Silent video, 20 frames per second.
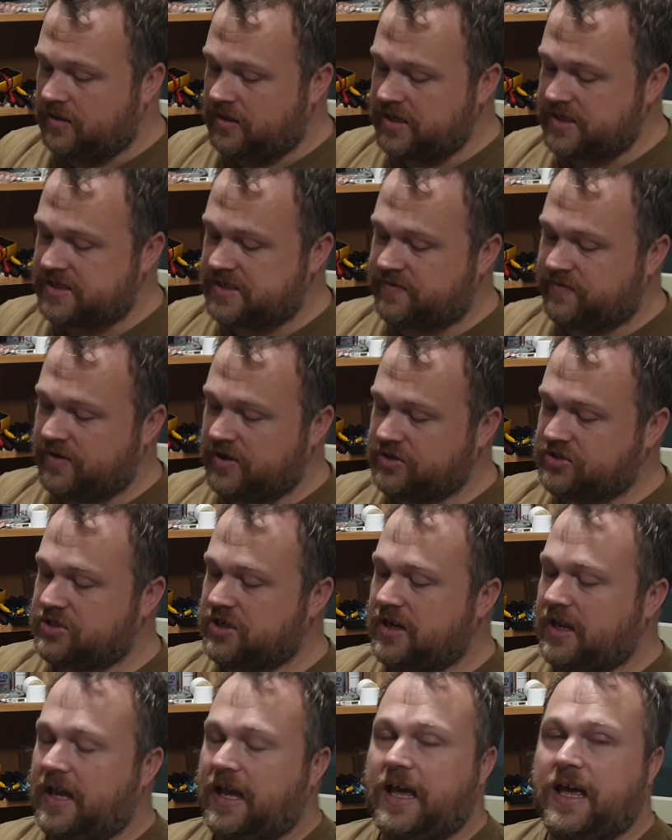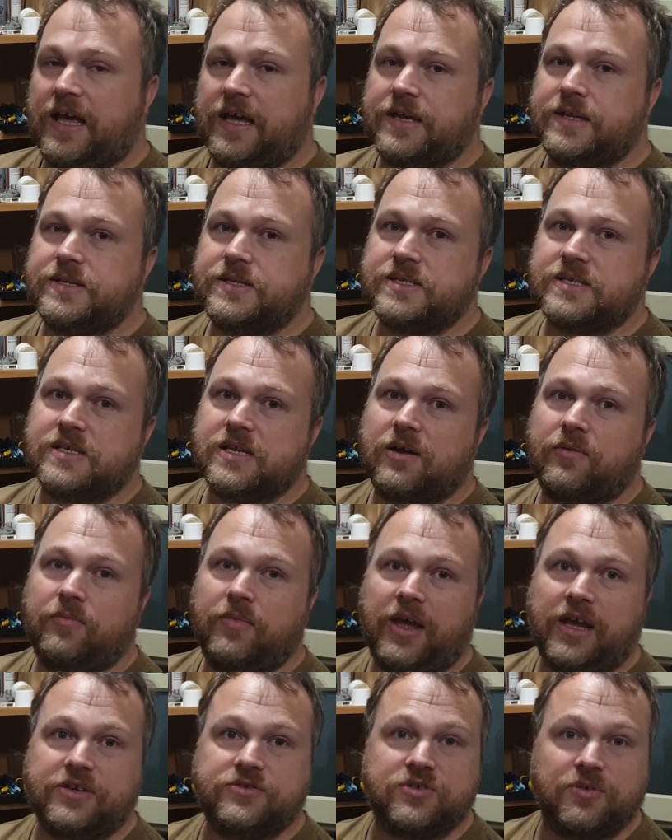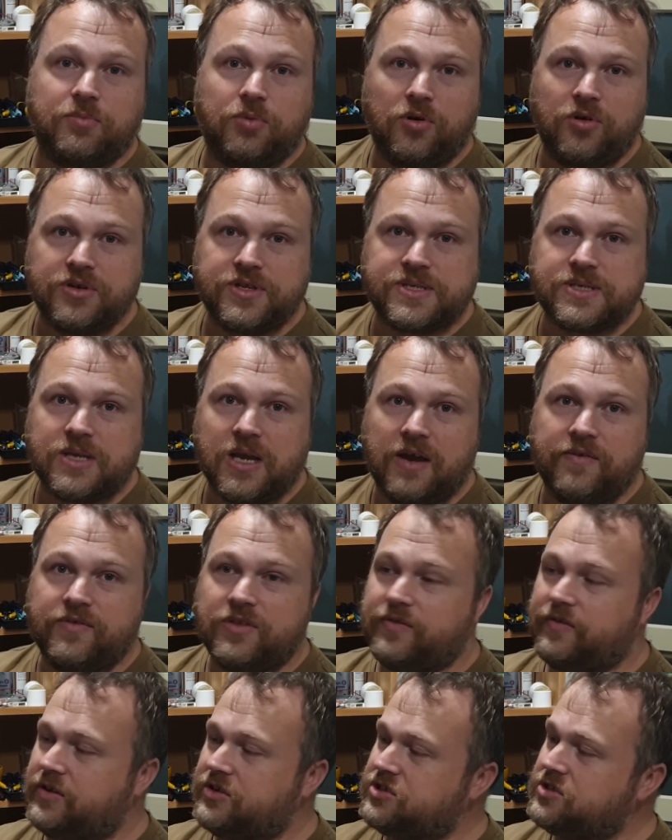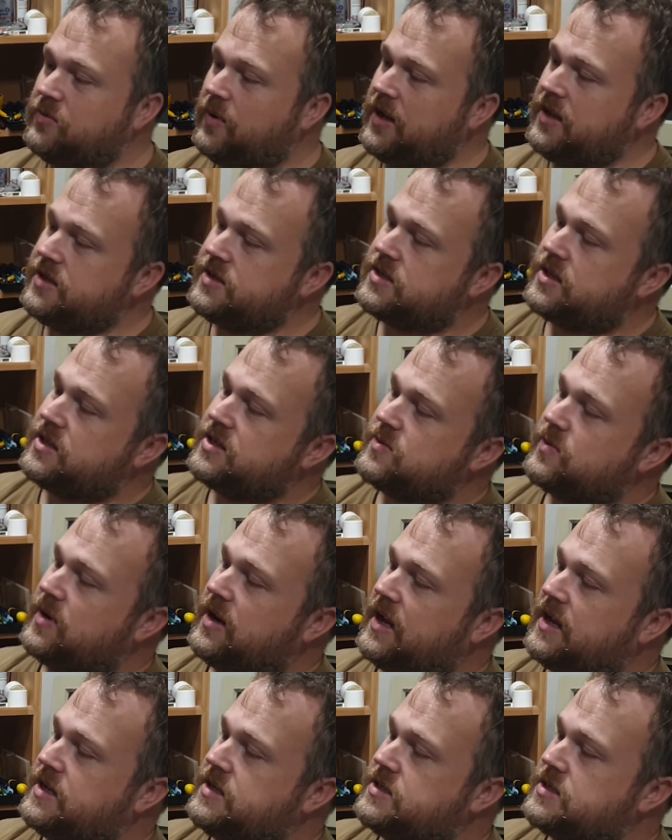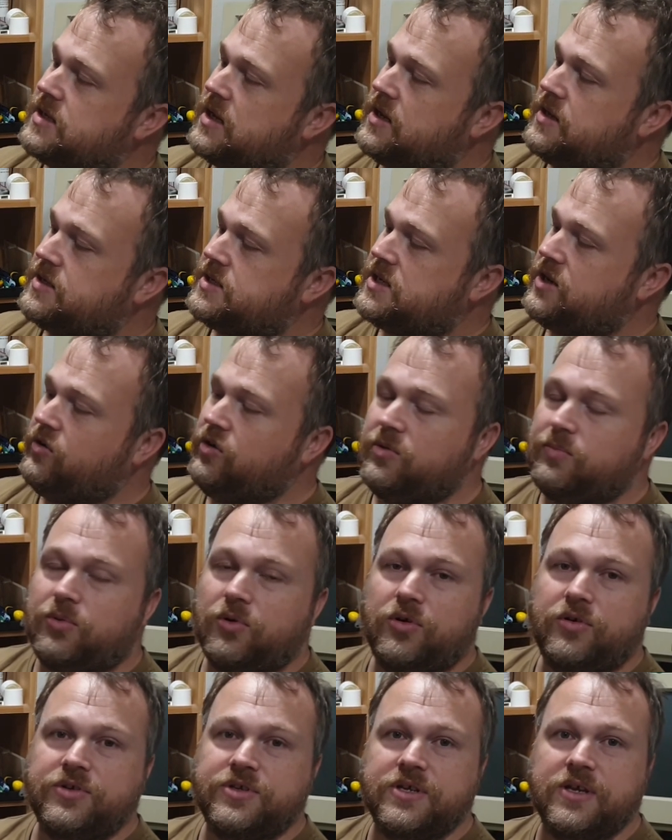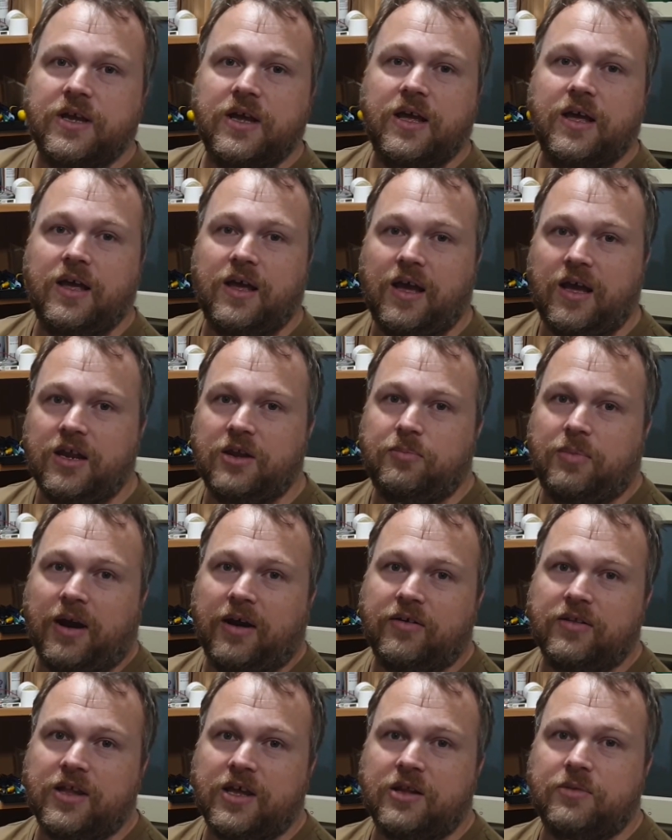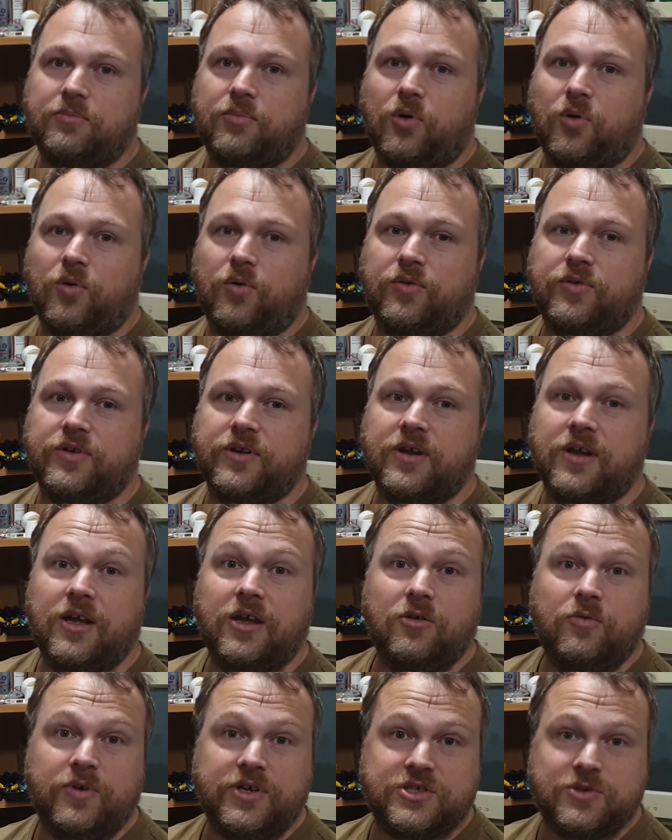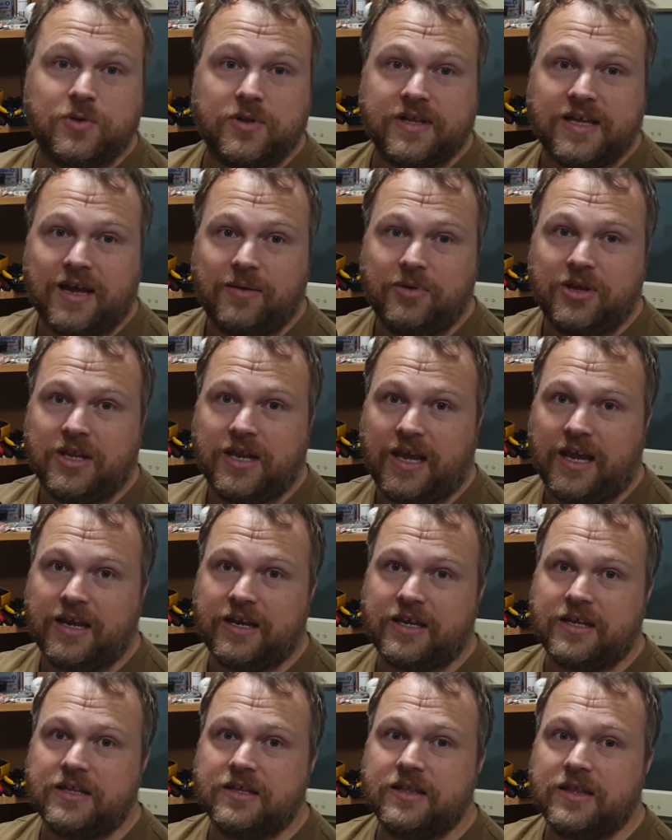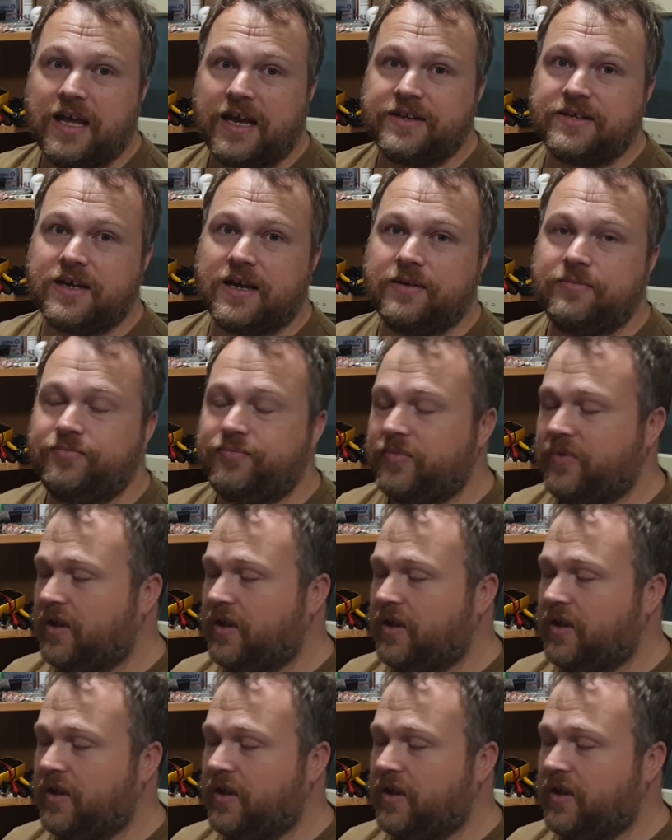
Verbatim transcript: This version has some extra ports over the version 1, so this one has a serial port and a parallel port which will come in handy later.